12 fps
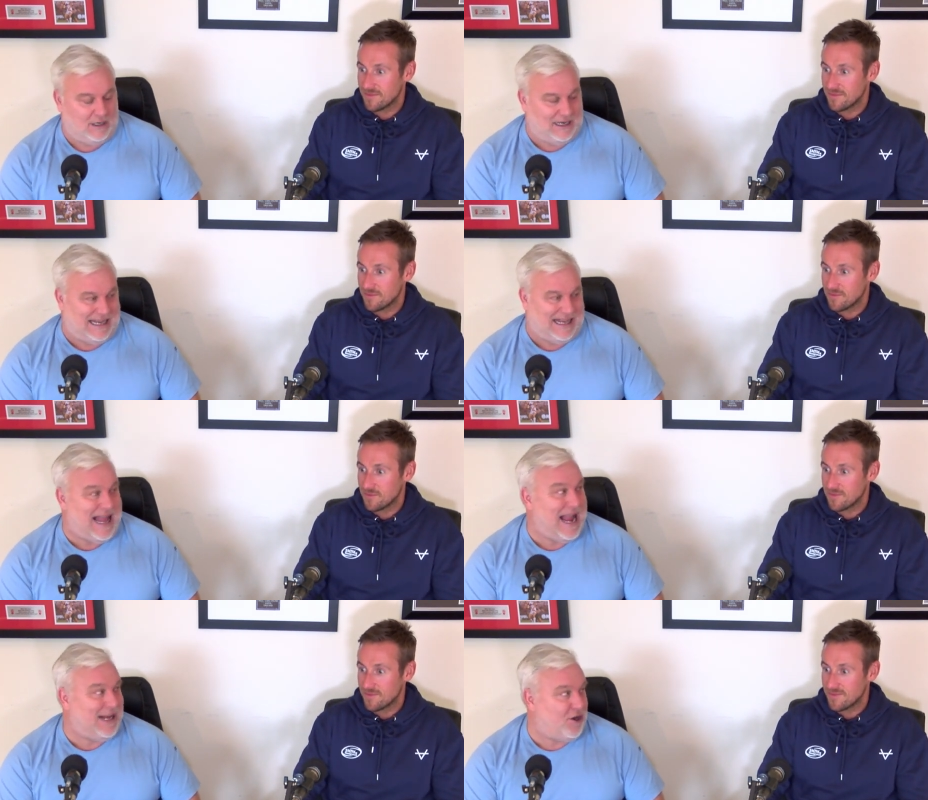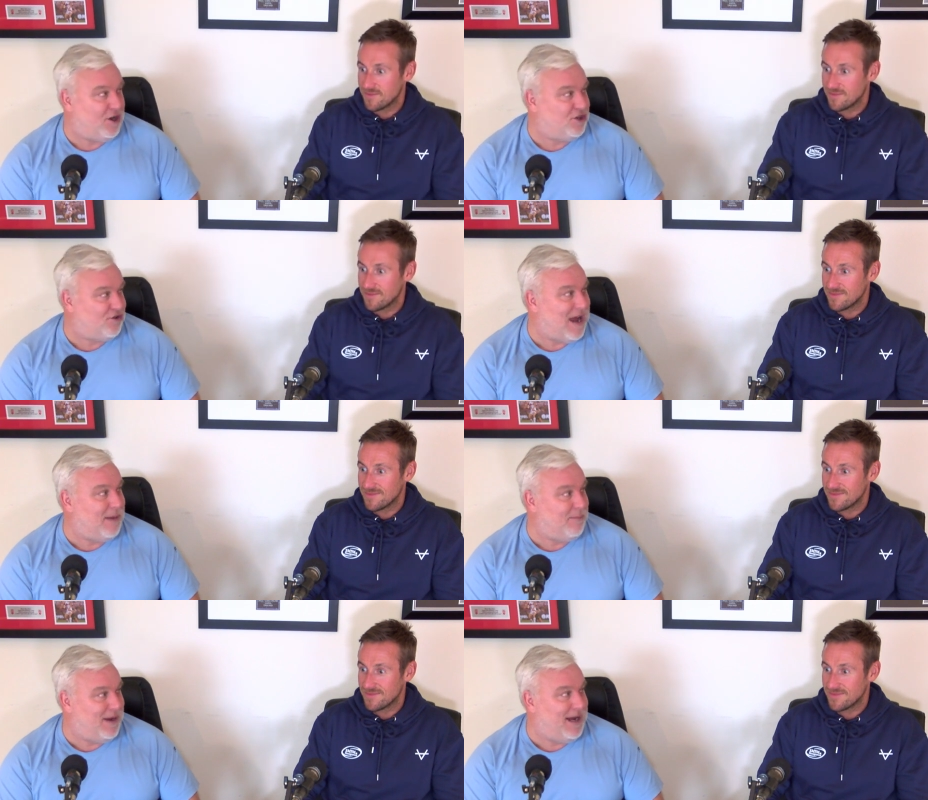Speaker 1: glide on a
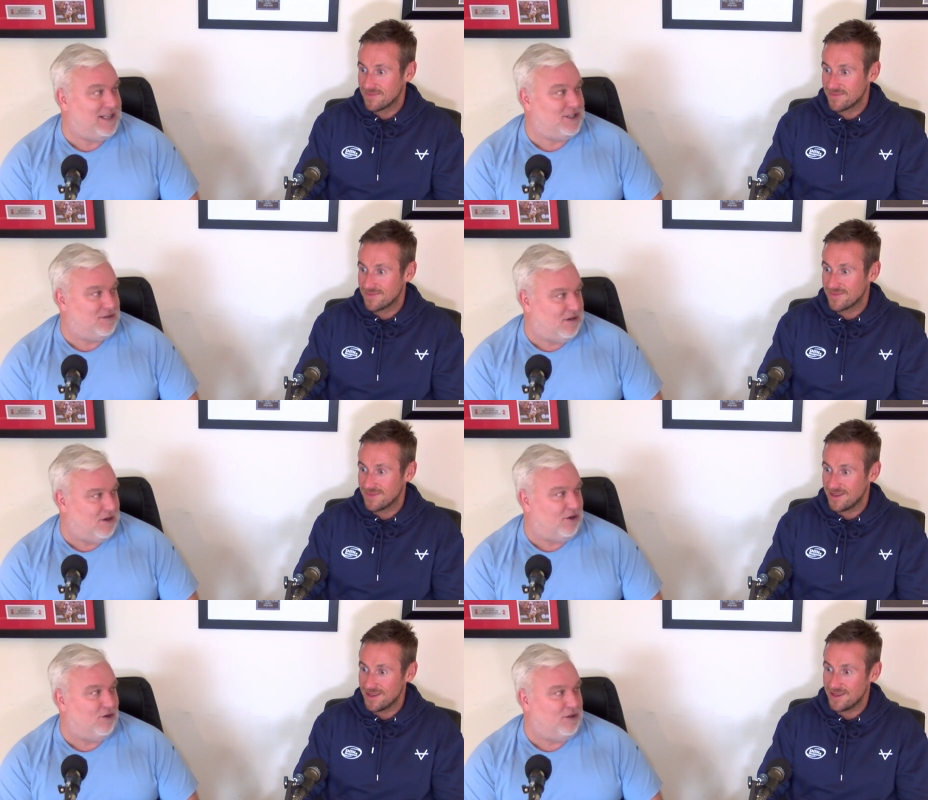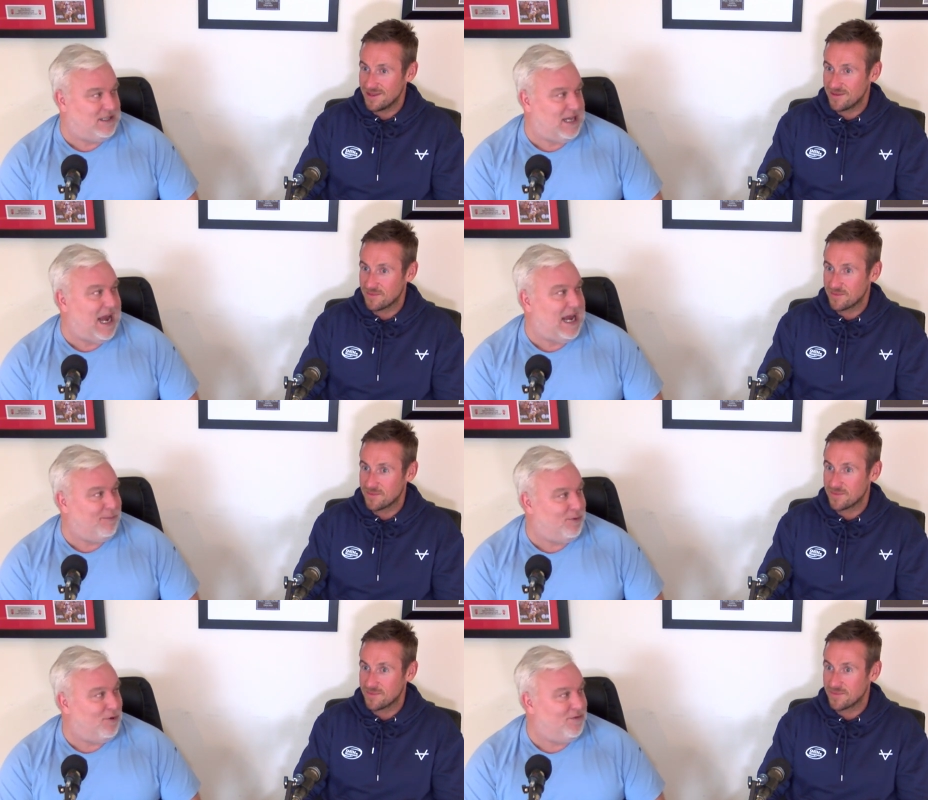dry pitch on a yeah. good
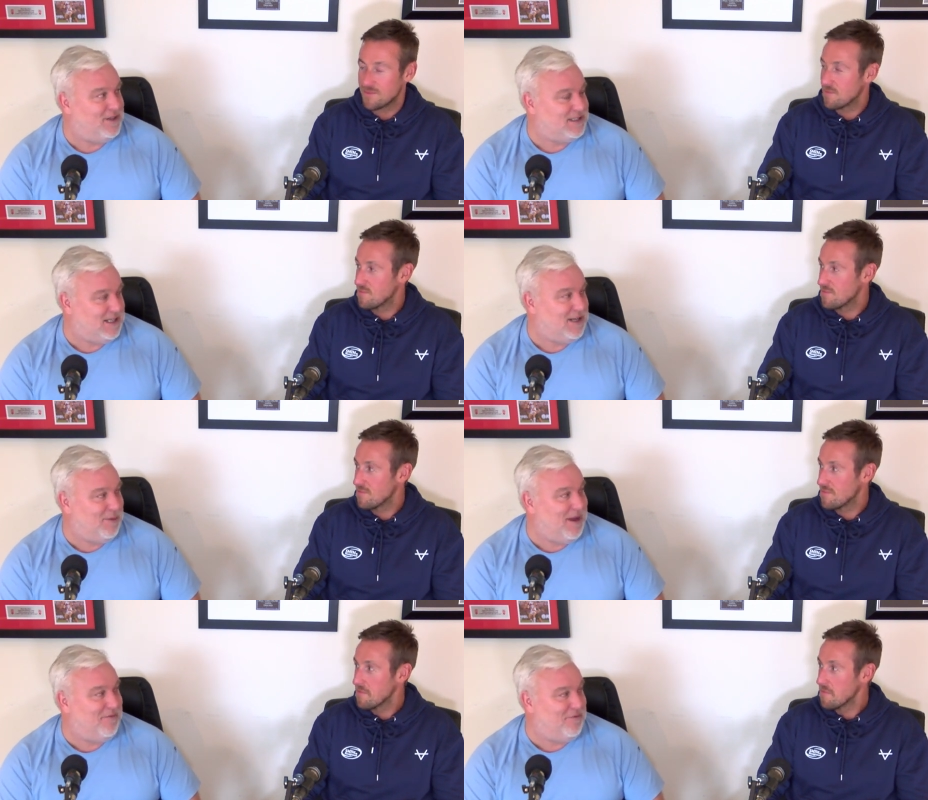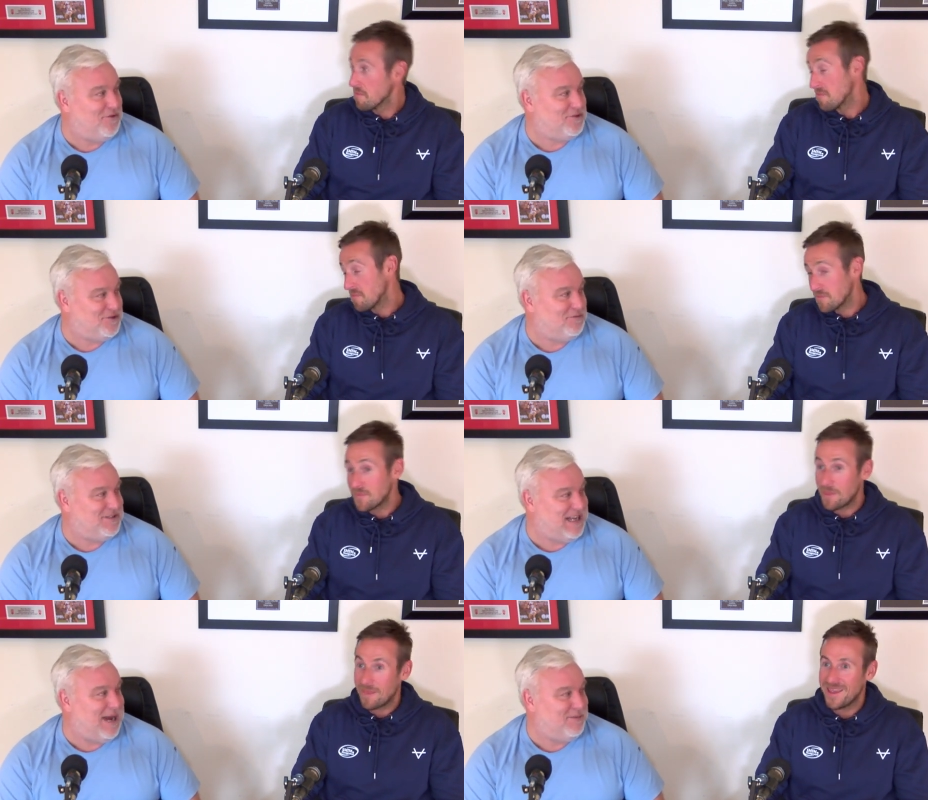day. But there's a little bit of fun
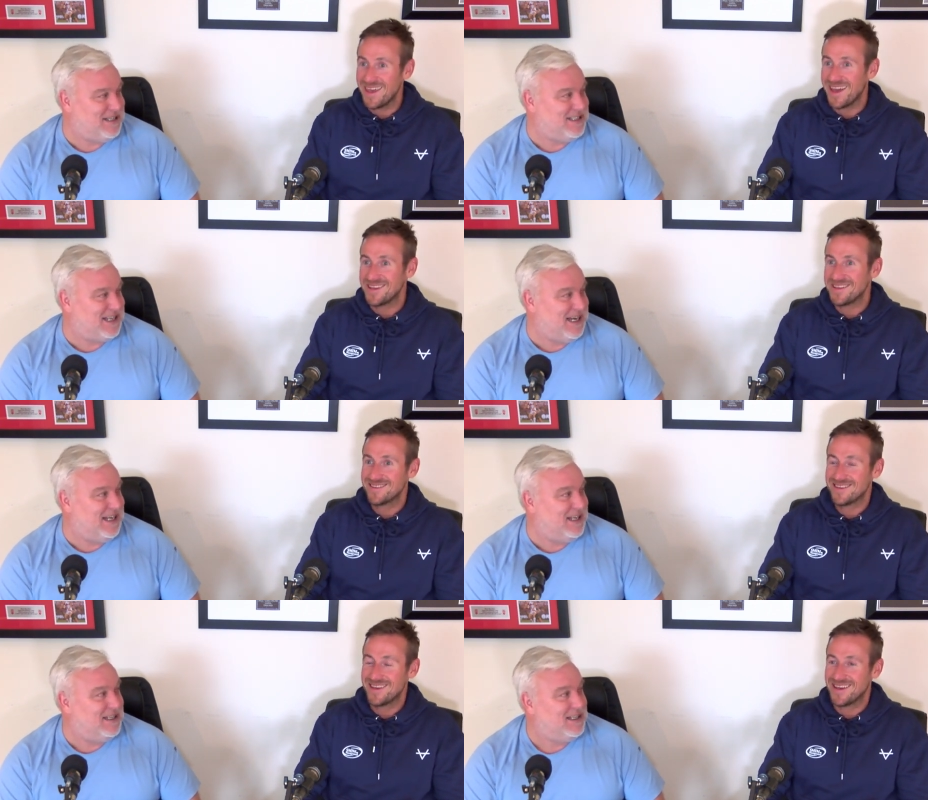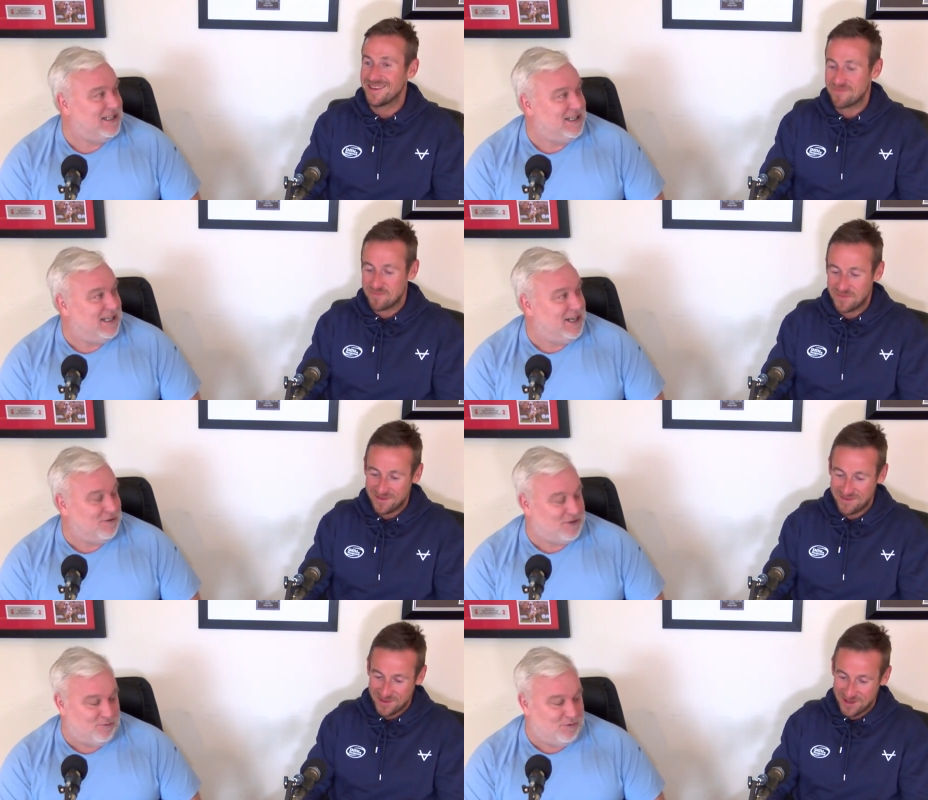sometimes. Yeah, you see the, yeah.
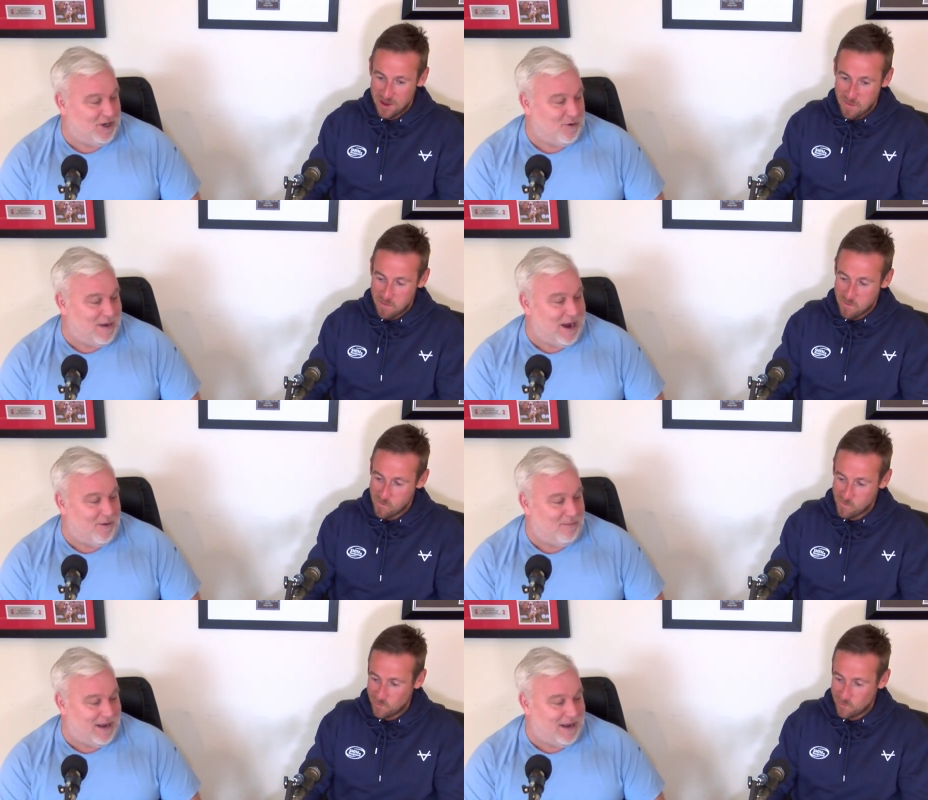you know, somebody come out and